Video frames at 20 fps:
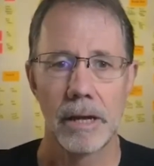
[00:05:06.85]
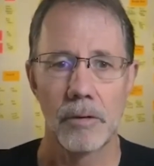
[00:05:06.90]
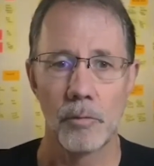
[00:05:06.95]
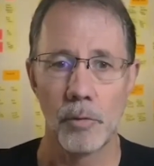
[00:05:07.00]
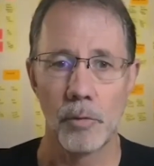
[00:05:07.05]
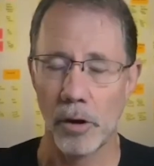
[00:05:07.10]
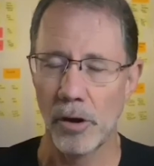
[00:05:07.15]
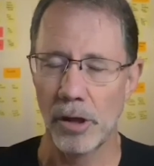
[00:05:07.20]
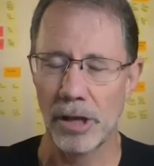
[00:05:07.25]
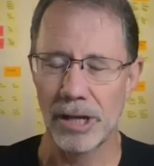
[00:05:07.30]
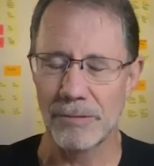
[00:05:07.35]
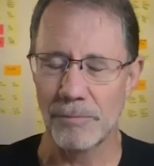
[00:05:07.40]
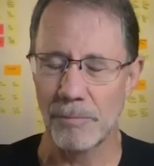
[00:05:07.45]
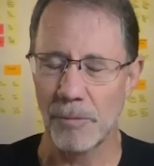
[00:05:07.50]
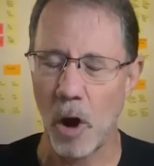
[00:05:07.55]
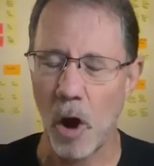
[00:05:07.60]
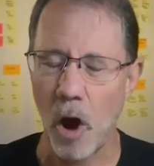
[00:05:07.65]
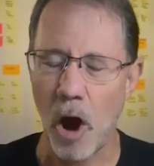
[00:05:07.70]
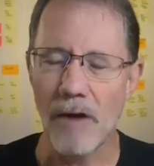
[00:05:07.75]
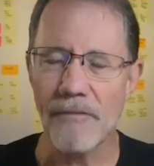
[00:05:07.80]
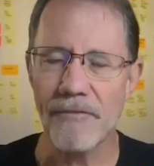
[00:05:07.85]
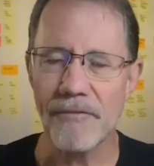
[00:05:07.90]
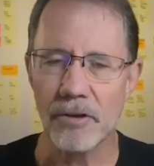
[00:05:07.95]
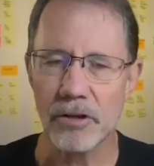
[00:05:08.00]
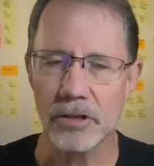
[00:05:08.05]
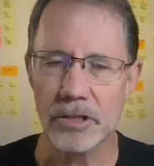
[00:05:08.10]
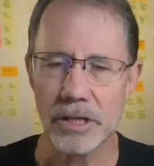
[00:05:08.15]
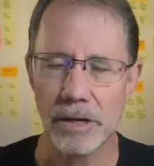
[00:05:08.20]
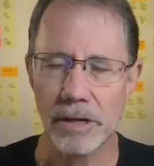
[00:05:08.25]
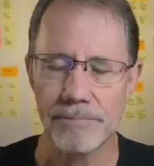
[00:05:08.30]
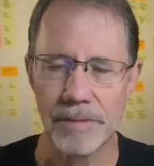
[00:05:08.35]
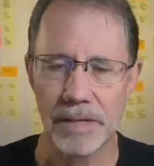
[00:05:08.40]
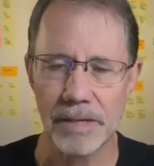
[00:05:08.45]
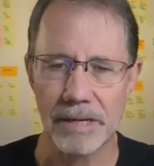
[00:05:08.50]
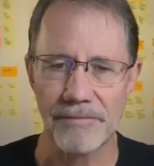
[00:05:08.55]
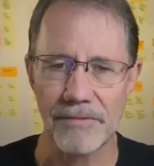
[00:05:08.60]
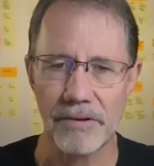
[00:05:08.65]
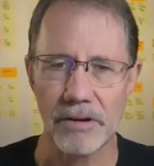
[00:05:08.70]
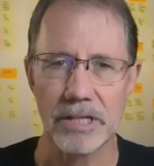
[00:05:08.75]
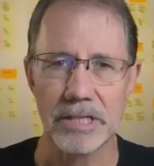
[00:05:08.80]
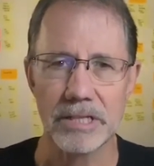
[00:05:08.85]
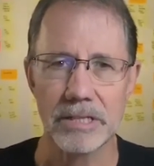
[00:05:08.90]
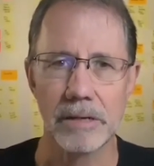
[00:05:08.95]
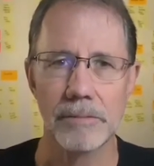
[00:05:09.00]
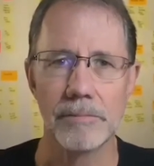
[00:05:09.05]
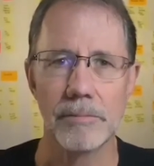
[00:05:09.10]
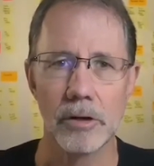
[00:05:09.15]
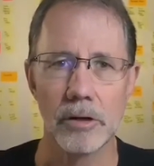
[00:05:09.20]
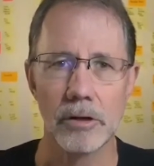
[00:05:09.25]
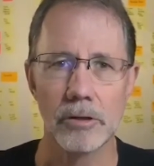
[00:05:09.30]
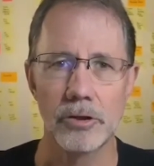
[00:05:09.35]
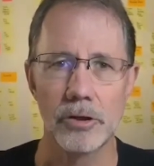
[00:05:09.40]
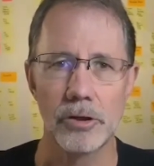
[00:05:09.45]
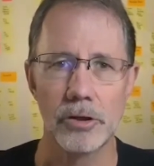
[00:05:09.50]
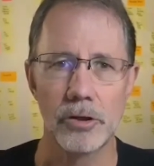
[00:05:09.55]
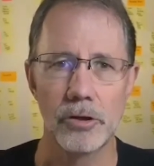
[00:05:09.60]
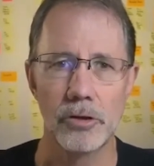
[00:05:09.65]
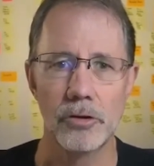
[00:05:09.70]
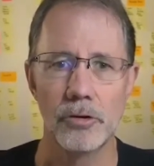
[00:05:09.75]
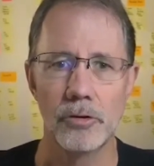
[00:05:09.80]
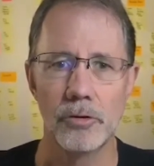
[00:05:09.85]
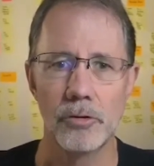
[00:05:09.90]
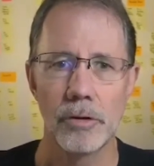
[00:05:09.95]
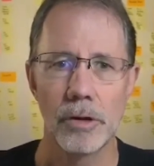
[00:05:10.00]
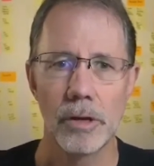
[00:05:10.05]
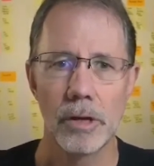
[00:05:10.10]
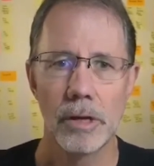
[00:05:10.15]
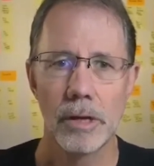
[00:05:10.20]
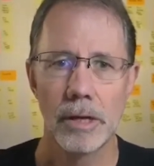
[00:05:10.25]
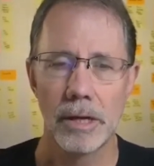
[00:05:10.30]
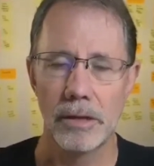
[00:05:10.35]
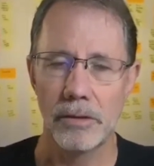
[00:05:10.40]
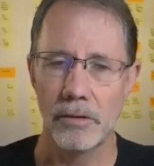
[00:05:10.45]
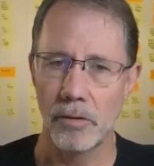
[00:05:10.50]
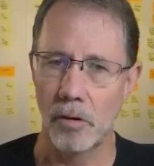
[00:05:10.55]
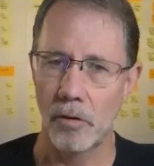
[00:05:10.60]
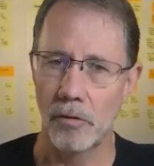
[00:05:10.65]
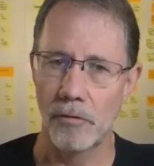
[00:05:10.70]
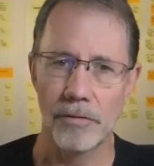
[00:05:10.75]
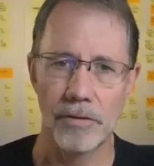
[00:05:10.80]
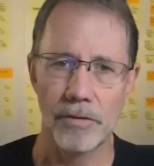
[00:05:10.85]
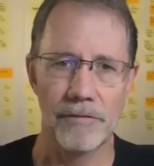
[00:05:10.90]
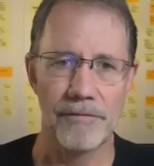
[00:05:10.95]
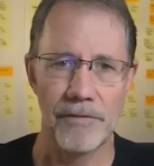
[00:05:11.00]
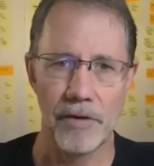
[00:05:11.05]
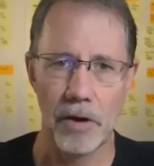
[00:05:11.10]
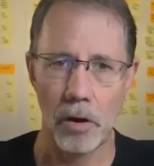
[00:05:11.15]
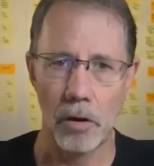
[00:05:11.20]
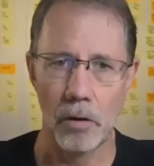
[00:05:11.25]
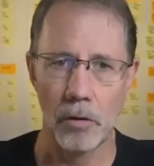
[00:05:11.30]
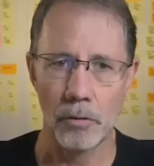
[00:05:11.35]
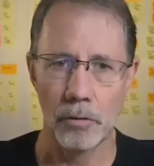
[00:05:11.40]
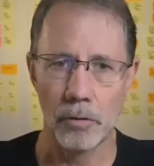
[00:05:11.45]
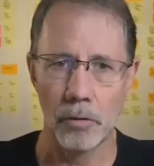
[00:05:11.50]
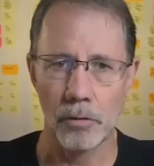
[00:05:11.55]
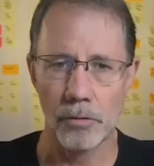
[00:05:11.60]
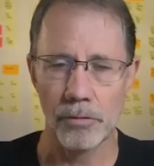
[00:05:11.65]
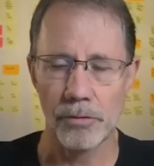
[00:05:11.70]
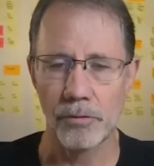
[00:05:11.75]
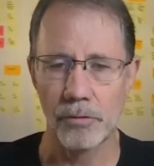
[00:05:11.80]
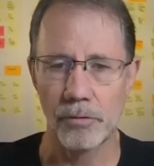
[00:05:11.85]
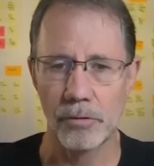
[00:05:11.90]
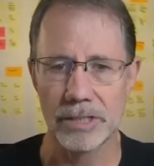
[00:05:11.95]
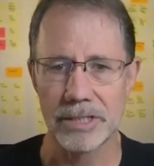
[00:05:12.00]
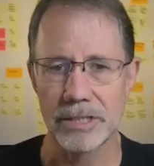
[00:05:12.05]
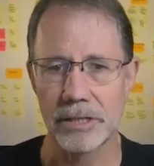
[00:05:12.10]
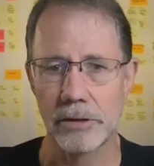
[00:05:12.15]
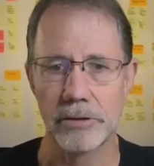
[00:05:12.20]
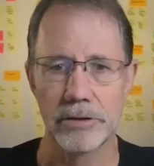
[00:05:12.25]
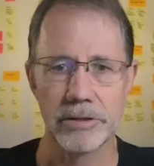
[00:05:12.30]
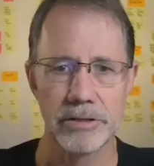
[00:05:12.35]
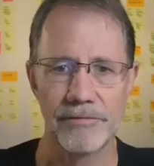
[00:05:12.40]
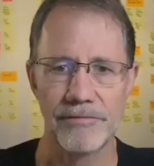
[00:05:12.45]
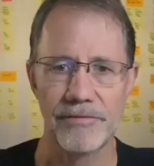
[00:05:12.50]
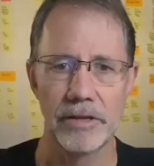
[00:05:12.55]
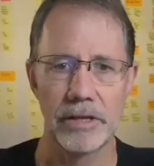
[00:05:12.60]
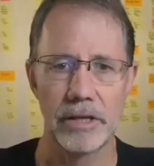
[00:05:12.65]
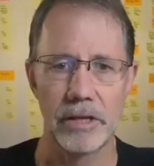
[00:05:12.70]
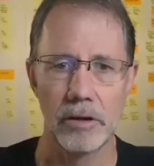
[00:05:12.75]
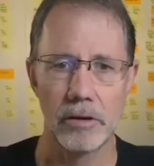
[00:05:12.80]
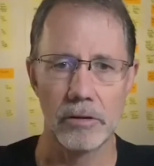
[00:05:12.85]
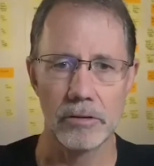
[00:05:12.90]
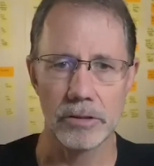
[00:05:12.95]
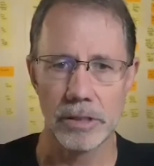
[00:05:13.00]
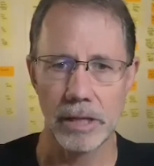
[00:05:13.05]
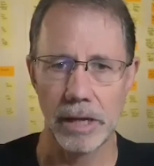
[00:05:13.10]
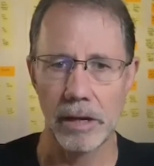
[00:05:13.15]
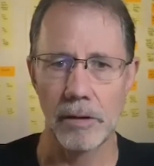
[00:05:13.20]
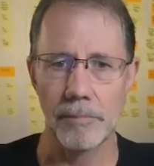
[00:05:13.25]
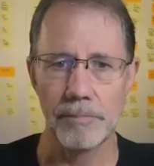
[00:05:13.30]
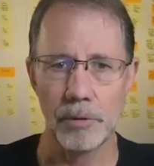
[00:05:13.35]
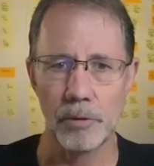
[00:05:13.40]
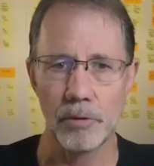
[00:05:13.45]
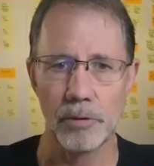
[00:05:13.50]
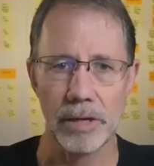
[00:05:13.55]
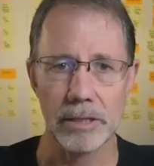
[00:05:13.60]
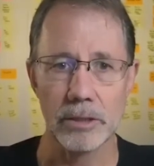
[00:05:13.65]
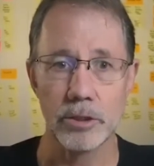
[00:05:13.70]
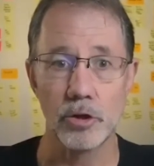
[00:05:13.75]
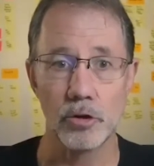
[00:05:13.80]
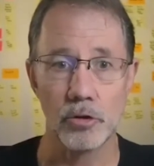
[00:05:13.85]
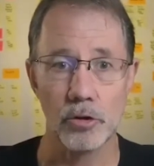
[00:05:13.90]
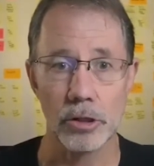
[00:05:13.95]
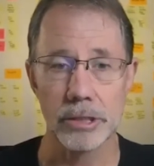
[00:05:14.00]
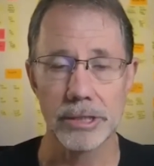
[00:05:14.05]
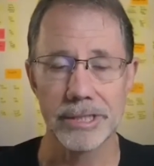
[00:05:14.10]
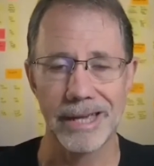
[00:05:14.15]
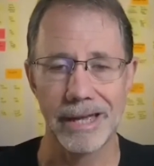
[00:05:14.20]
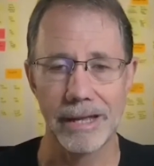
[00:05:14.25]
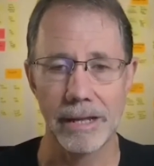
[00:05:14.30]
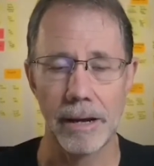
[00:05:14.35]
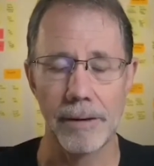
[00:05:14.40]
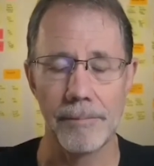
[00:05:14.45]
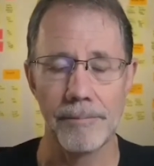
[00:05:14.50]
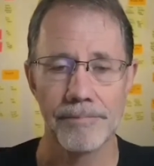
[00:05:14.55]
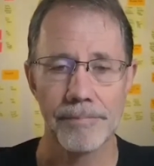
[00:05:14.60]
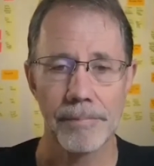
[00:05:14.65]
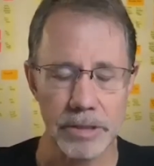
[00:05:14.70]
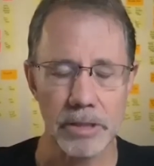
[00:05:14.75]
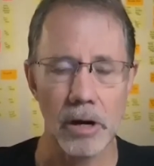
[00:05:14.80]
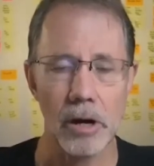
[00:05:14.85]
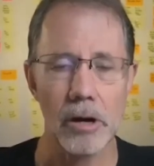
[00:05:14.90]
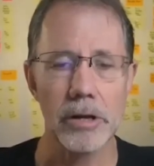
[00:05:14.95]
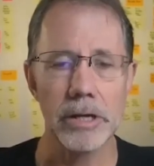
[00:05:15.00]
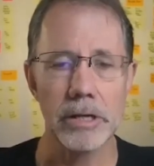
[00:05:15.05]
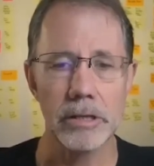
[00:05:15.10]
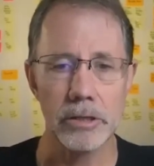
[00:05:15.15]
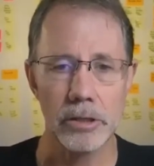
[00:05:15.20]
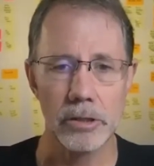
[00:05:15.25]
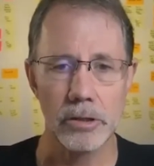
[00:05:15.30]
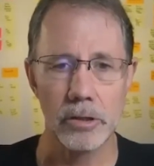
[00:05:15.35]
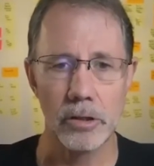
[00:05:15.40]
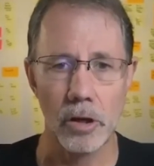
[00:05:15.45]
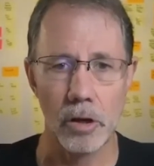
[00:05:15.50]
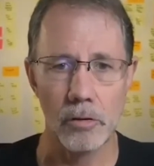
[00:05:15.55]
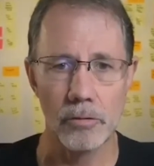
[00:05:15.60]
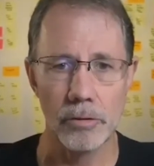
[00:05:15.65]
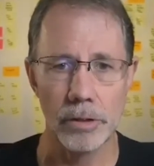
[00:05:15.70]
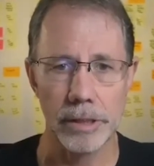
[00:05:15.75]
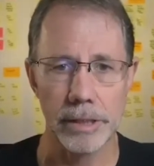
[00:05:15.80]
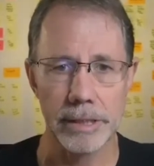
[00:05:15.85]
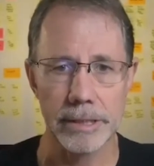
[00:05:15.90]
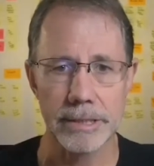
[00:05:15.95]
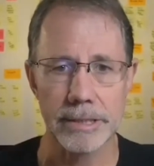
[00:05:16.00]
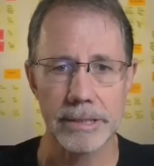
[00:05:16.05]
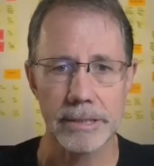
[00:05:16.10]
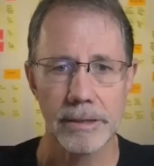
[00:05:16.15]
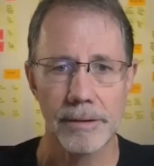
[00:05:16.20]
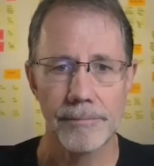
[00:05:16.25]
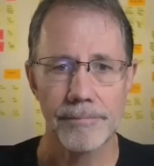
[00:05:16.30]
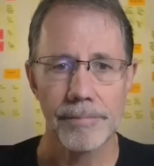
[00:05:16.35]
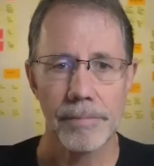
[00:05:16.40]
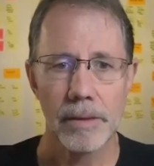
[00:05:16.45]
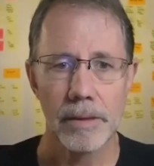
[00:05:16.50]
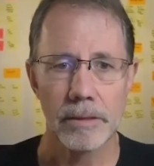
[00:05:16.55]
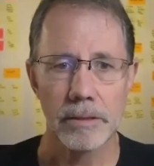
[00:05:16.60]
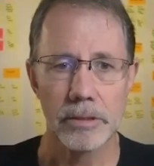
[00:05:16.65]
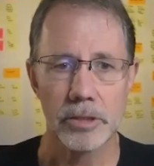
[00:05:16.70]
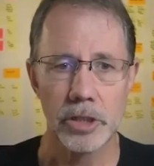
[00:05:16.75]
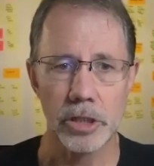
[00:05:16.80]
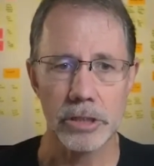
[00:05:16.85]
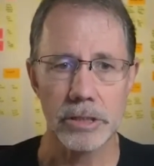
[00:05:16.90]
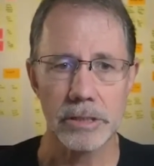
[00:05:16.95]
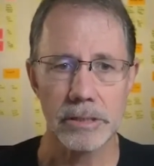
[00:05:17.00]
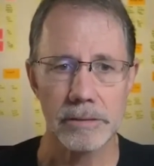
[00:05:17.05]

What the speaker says: We're going to offer something very similar to you, either over the phone or through a series of videos to help you get yours set up. Starting to notice just